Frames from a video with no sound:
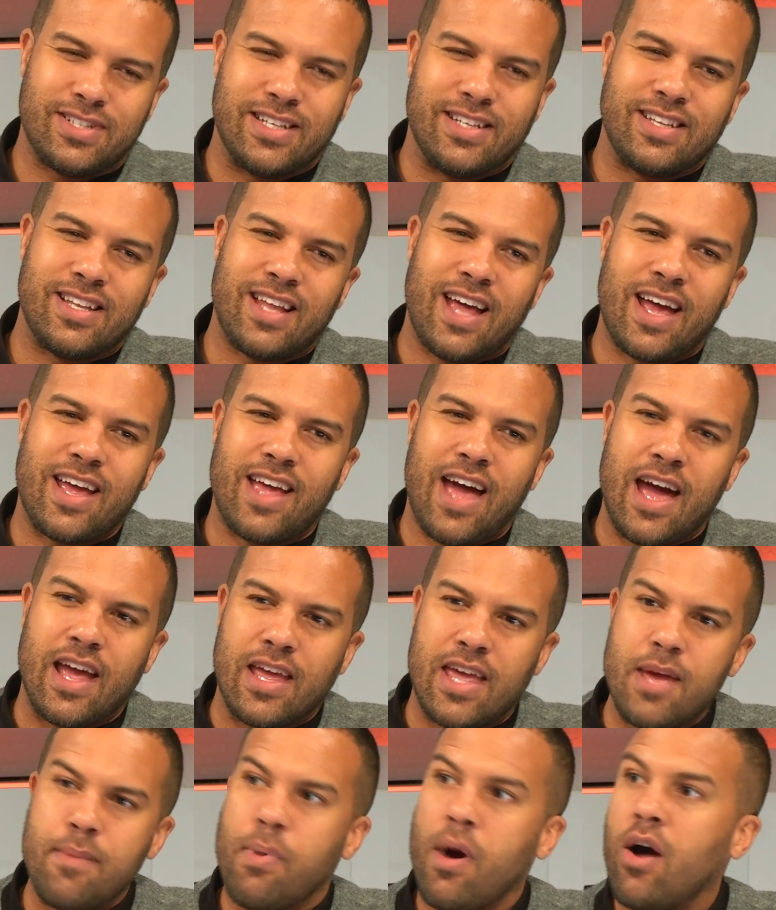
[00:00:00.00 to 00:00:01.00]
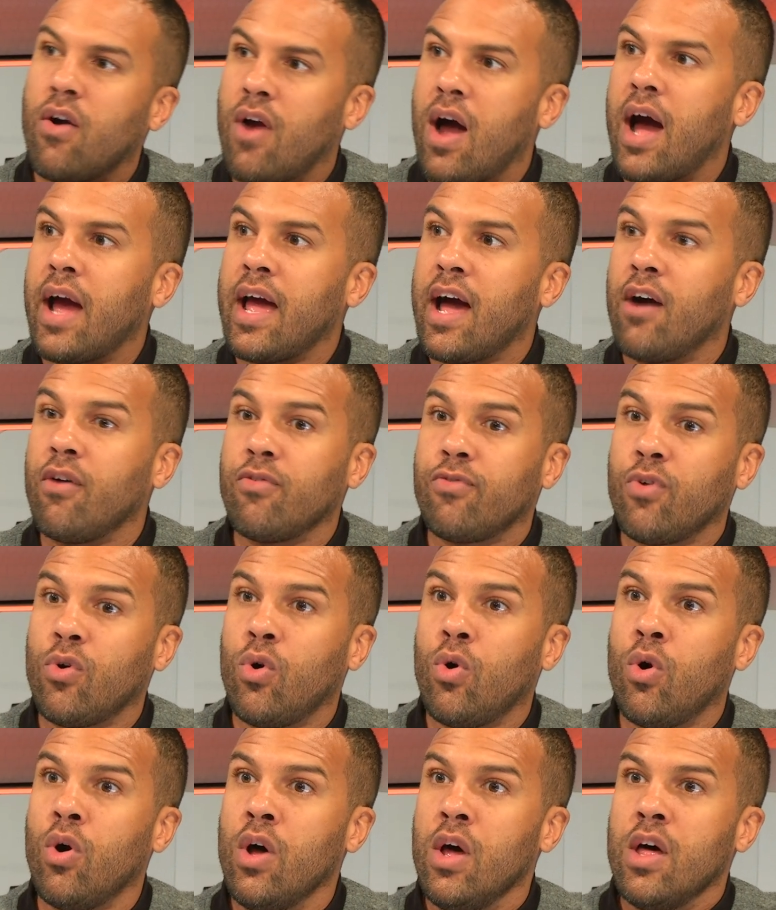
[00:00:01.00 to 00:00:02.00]
and like yeah. and keep our eye out
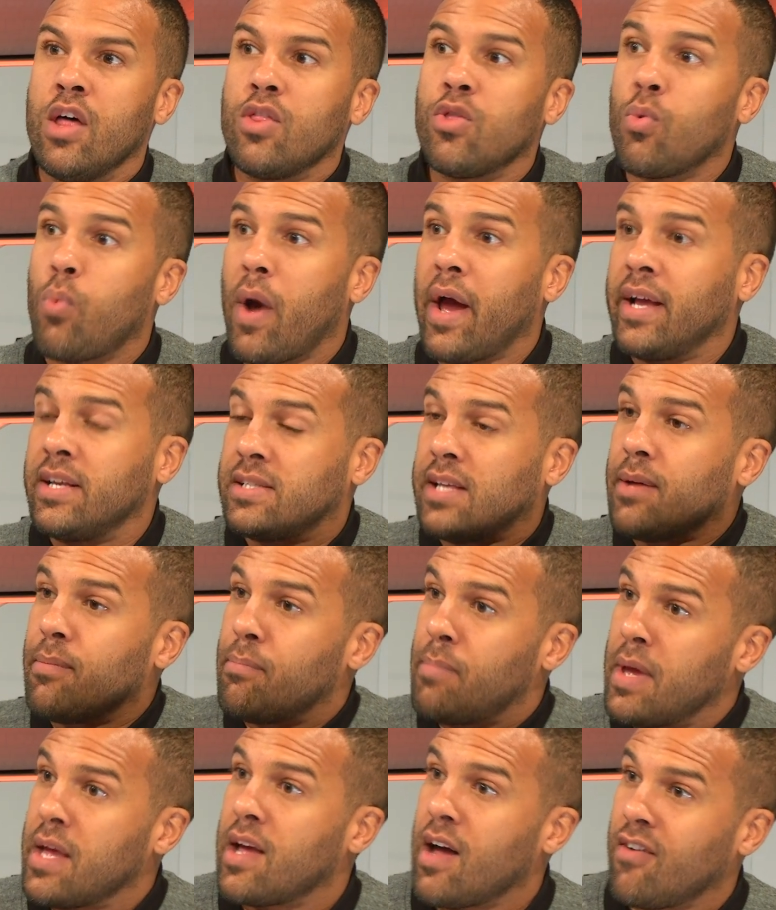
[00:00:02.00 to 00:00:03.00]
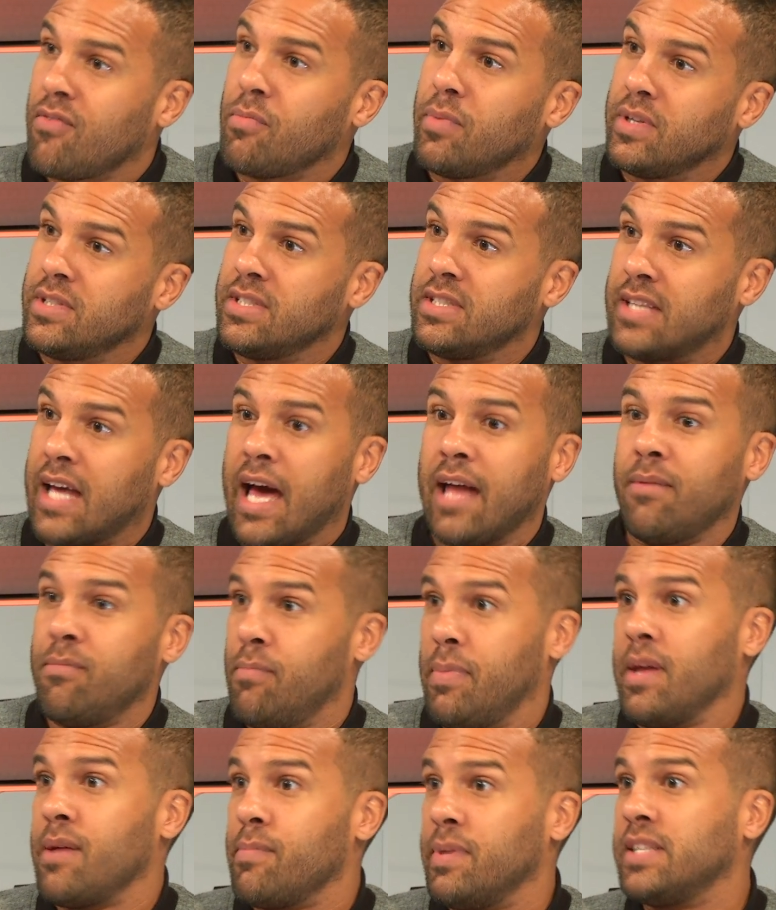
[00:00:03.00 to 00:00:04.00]
for the ways that big governments
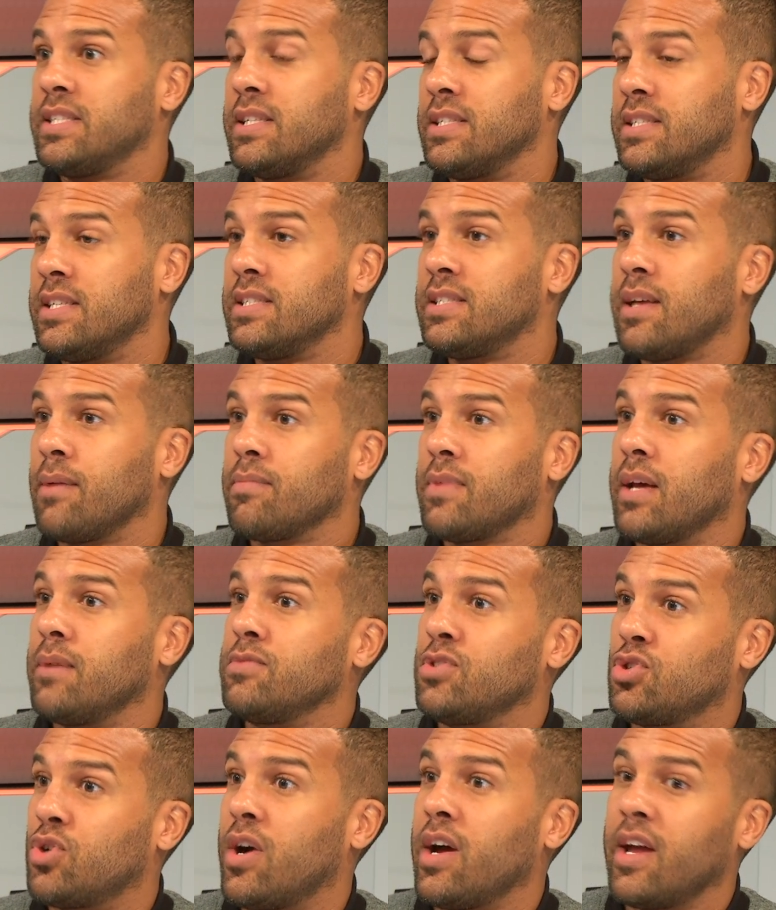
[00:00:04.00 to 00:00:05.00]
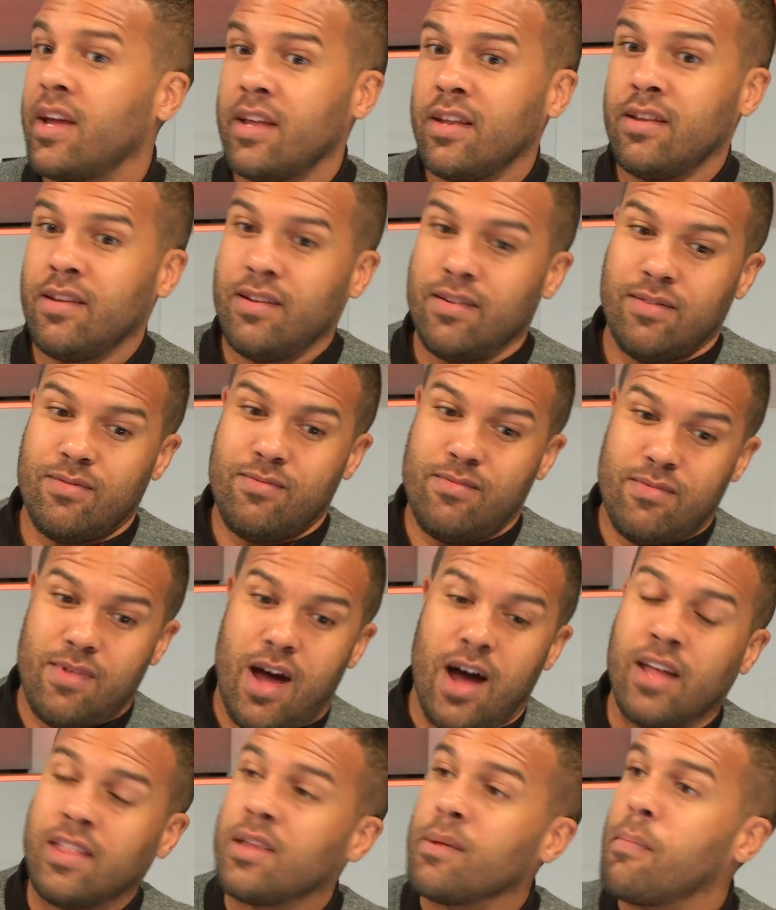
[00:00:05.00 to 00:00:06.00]
and big businesses sometimes try and
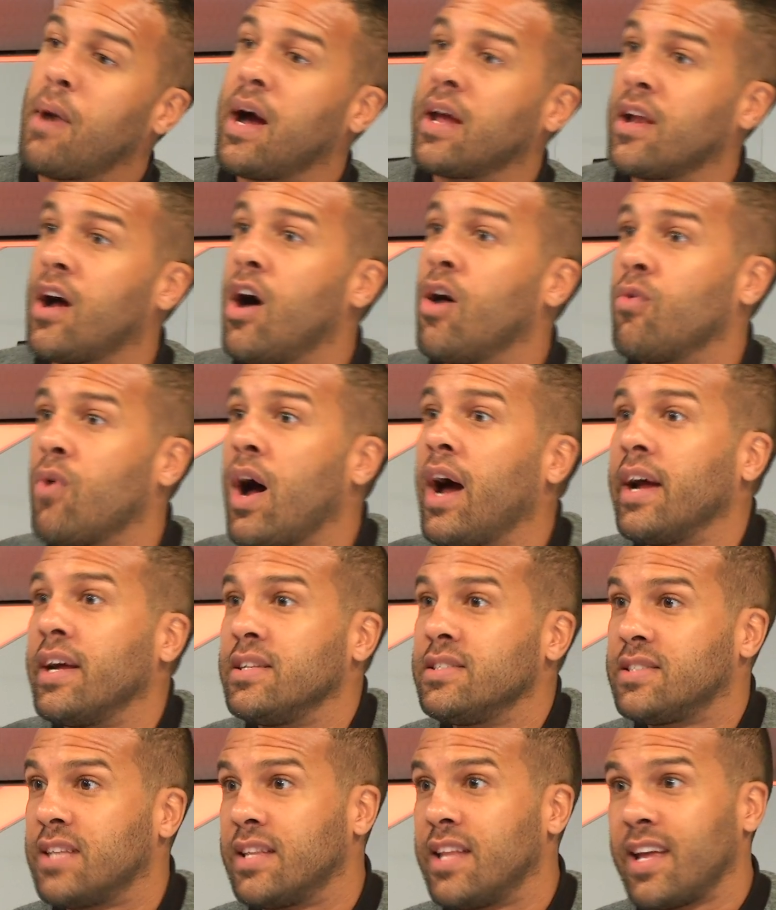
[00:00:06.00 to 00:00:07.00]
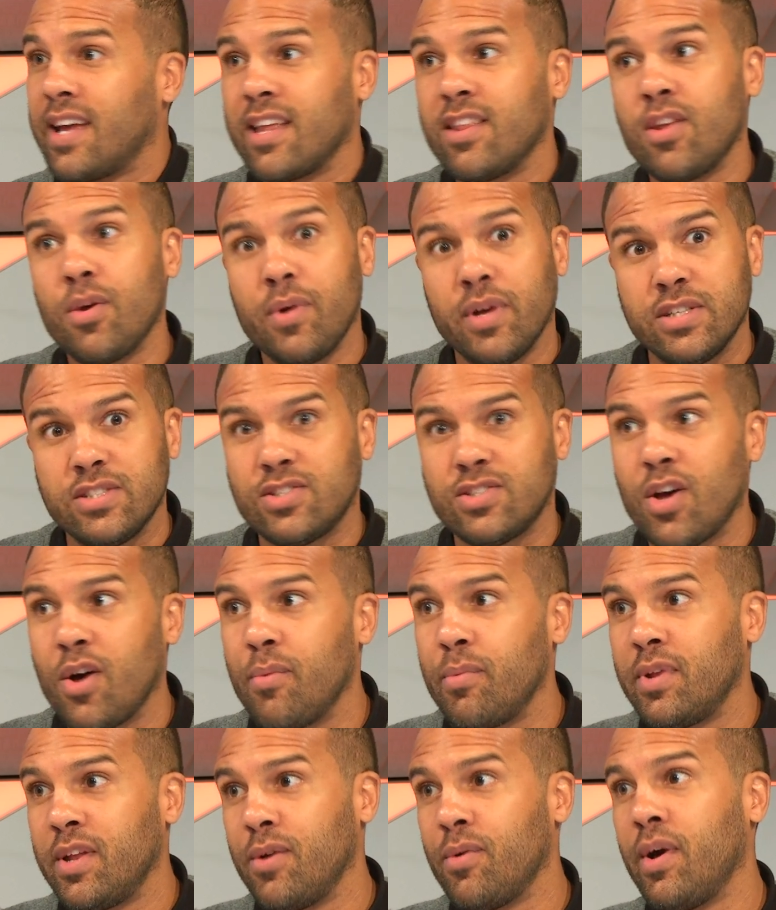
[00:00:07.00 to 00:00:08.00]
undermine our rights. Absolutely. And they can do it in
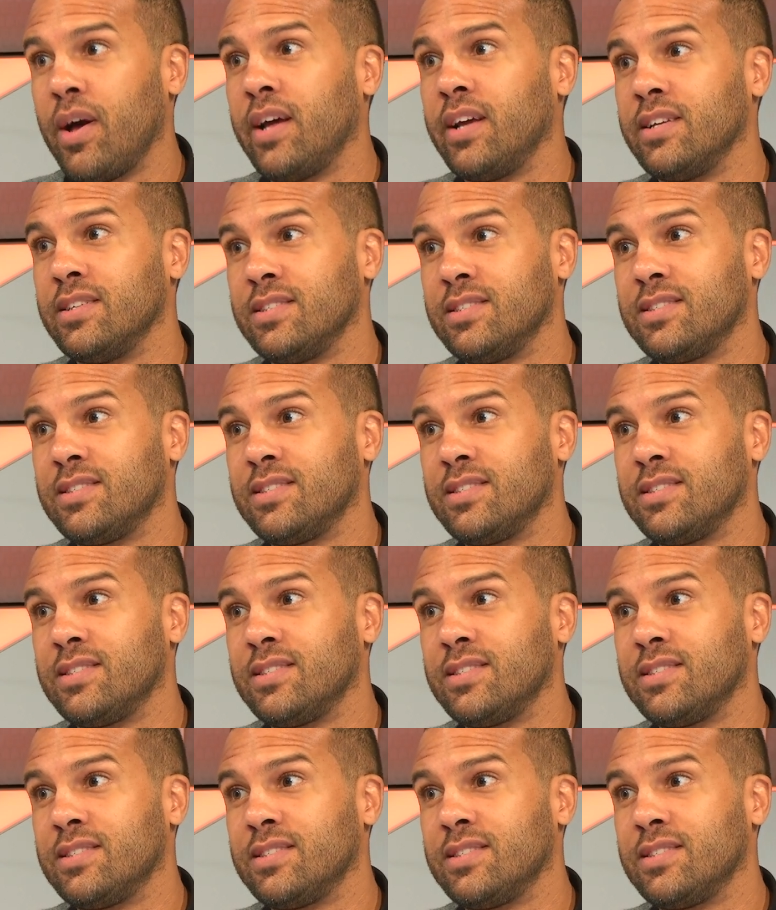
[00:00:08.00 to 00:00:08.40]
so many ways.